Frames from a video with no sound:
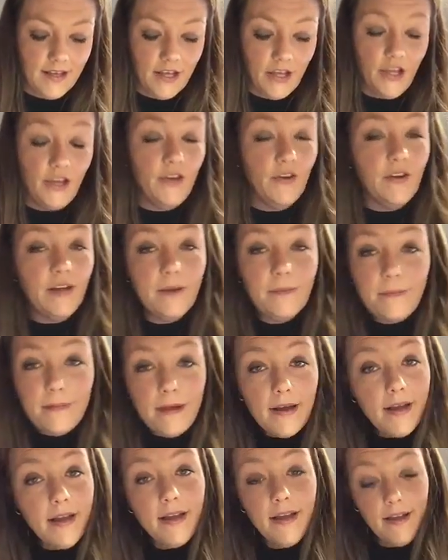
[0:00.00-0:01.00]
you can
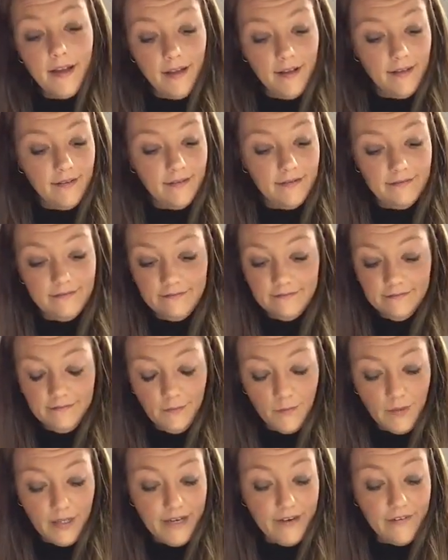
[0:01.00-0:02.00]
make
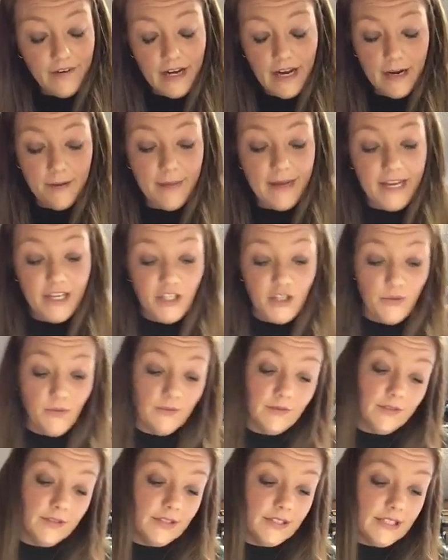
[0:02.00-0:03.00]
whatever kind of batch you
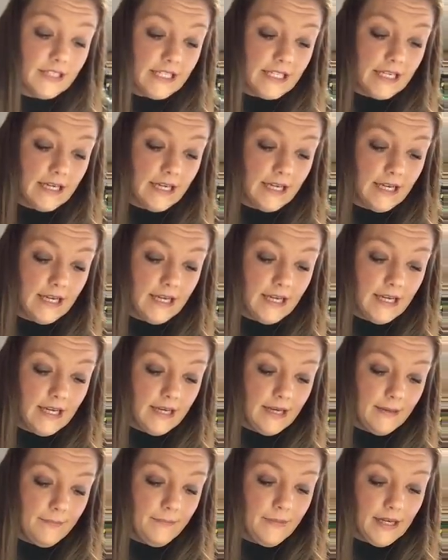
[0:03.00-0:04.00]
want.
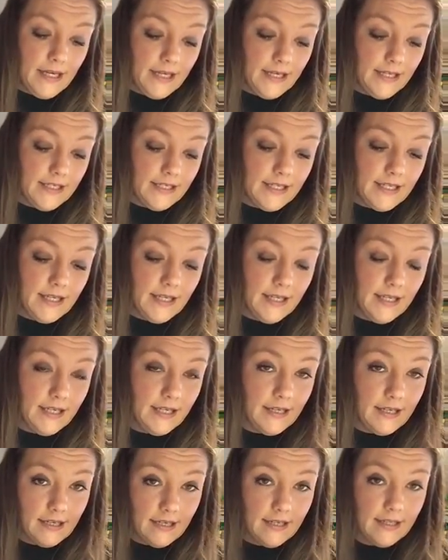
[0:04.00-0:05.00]
But
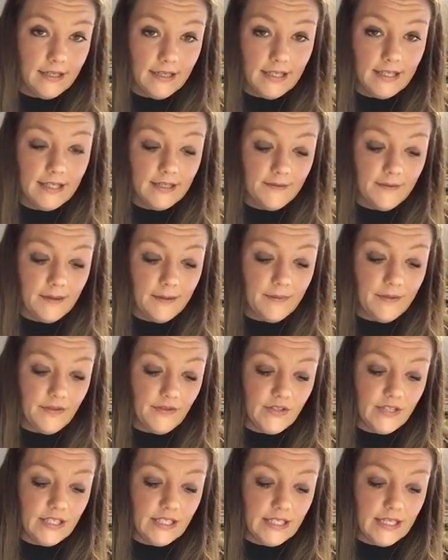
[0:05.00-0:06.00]
this is what I'm
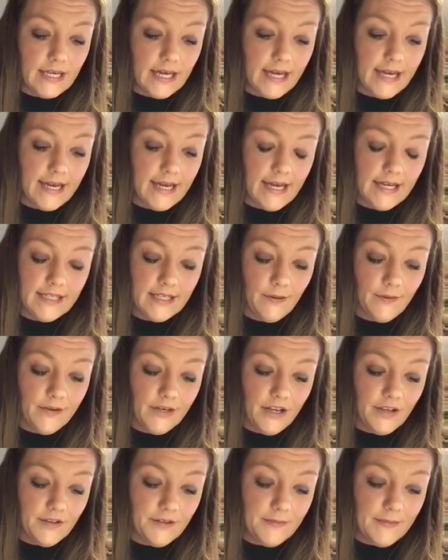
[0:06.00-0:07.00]
using today. I don't
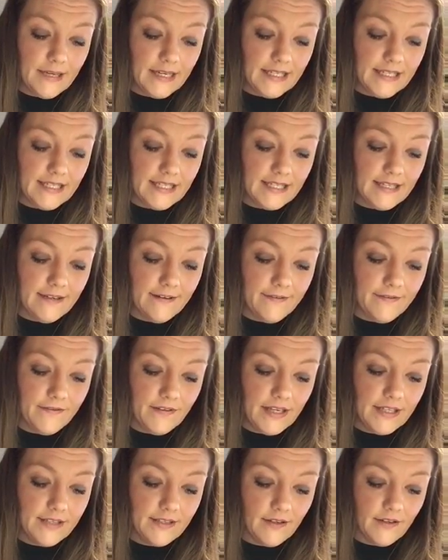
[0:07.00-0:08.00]
want to use my good stuff.
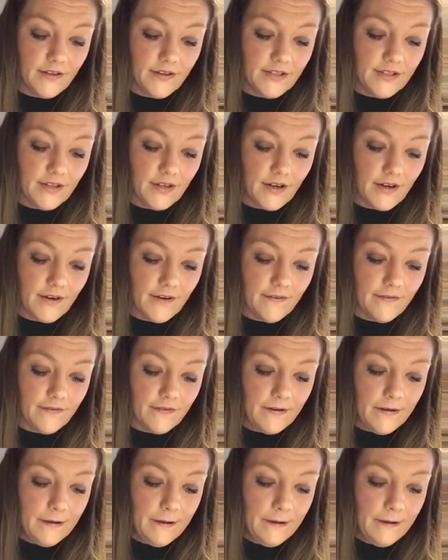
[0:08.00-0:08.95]
That's on reserve.